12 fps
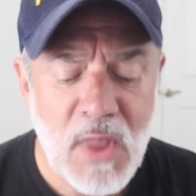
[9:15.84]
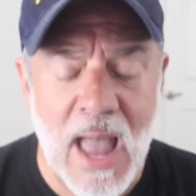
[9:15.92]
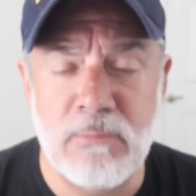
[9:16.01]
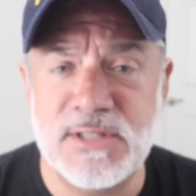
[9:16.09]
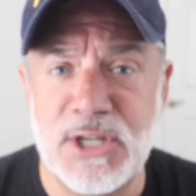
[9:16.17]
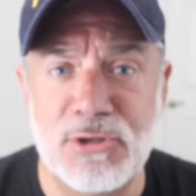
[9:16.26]

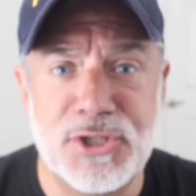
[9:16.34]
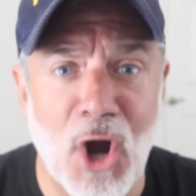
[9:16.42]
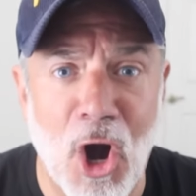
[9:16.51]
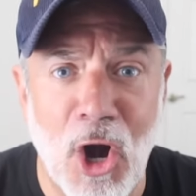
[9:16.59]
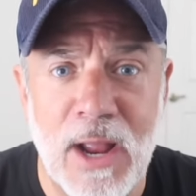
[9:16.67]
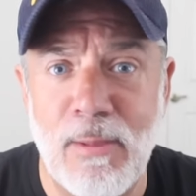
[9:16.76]
I'm so
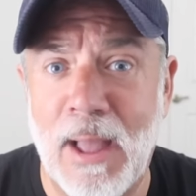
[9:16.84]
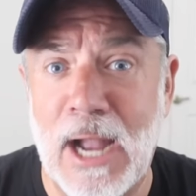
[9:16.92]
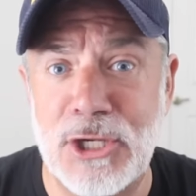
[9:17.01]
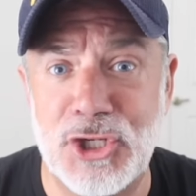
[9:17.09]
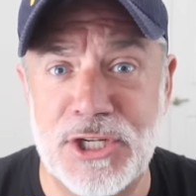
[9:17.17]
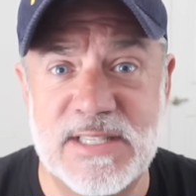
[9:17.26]
sorry, like,
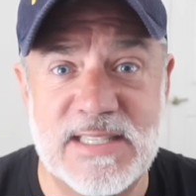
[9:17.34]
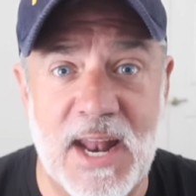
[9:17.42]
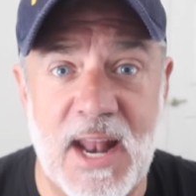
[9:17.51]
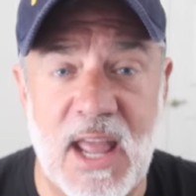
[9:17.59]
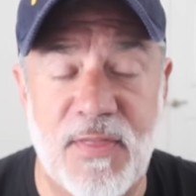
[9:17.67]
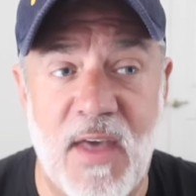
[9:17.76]
I shouldn't have said
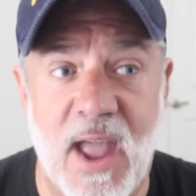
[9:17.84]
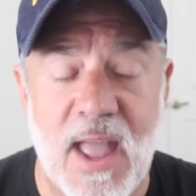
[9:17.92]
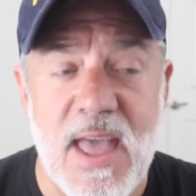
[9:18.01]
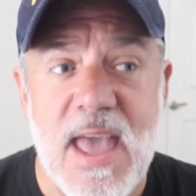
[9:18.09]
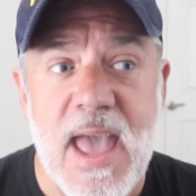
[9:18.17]
anything.